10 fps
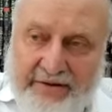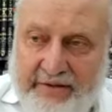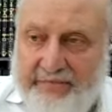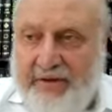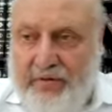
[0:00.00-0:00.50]
it's
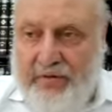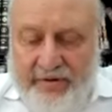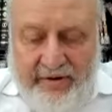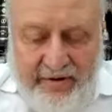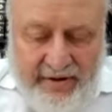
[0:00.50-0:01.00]
a big
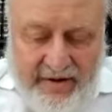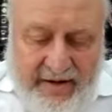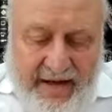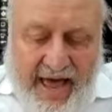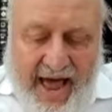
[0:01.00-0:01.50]
word.
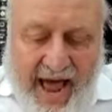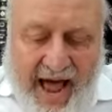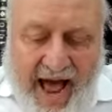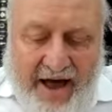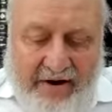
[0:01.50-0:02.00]
Mm-hmm.
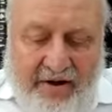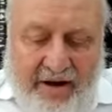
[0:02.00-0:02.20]
Ara